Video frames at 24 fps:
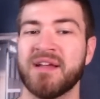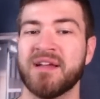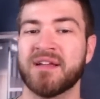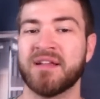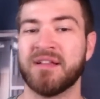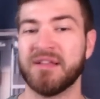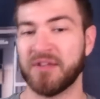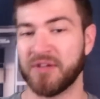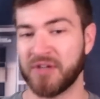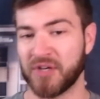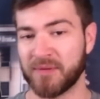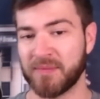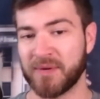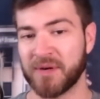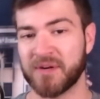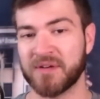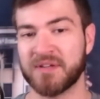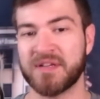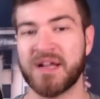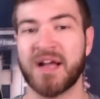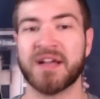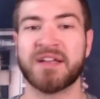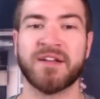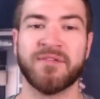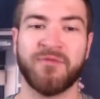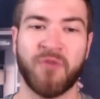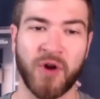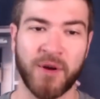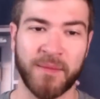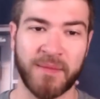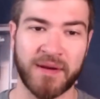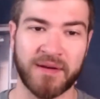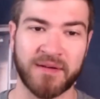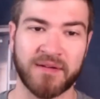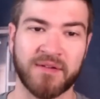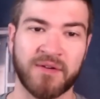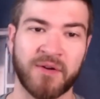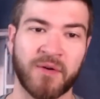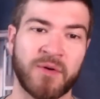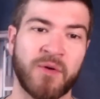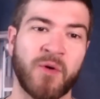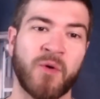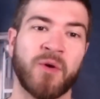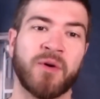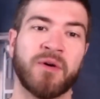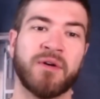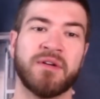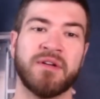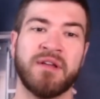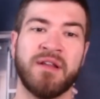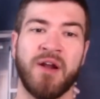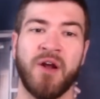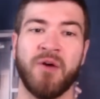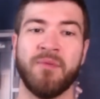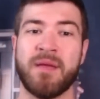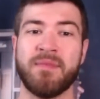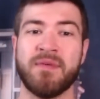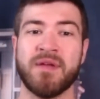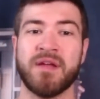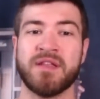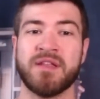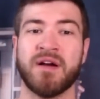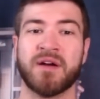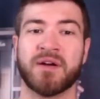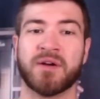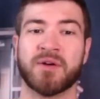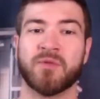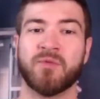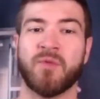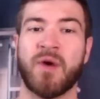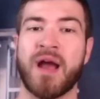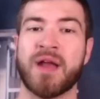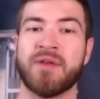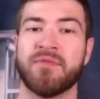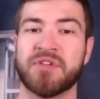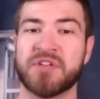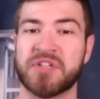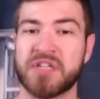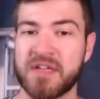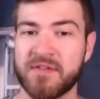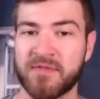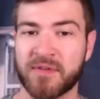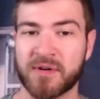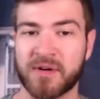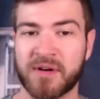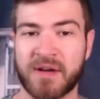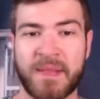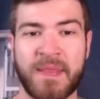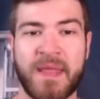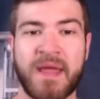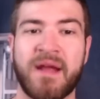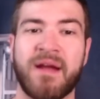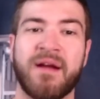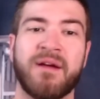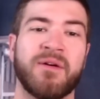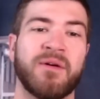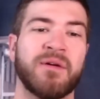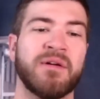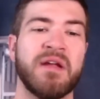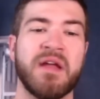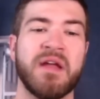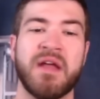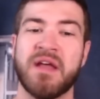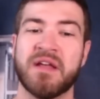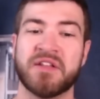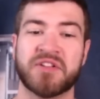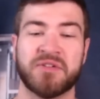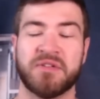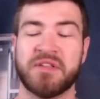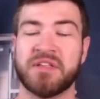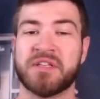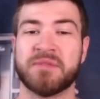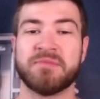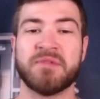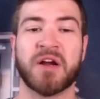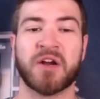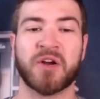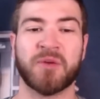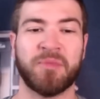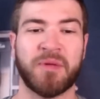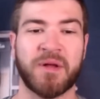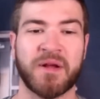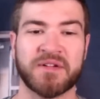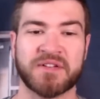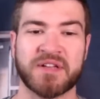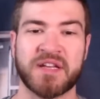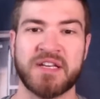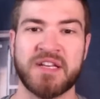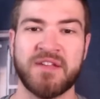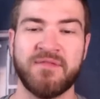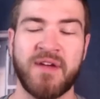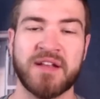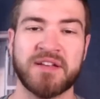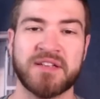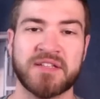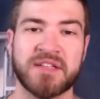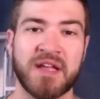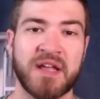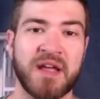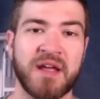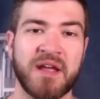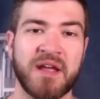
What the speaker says: Khalil Herbert or Dante Foreman or you know, maybe a younger wide receiver in there or certainly some younger players on defense